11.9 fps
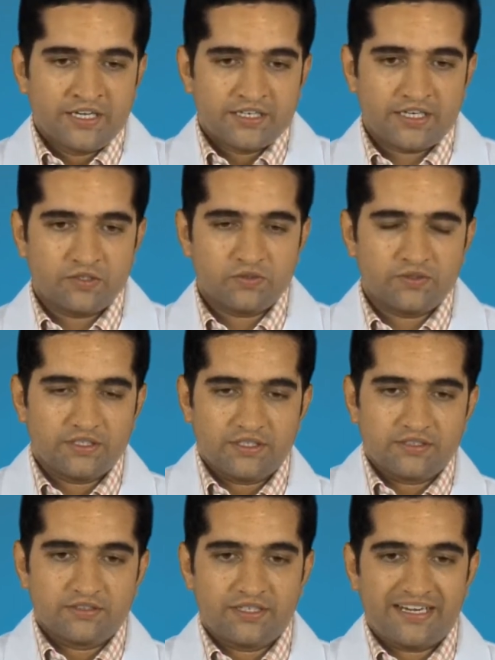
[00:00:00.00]
Now,
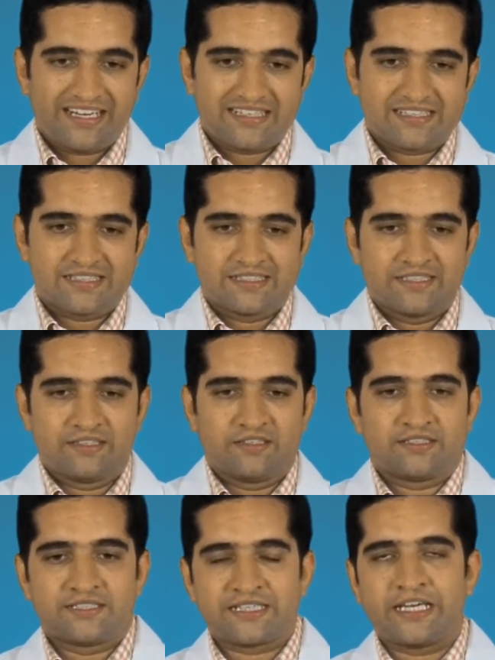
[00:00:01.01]
the next
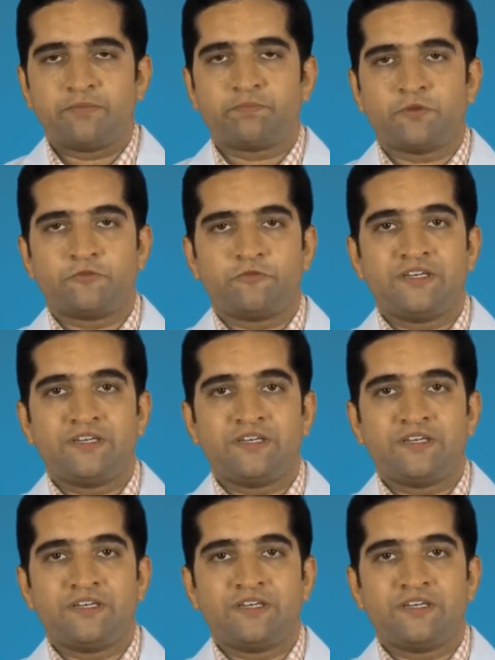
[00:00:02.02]
type of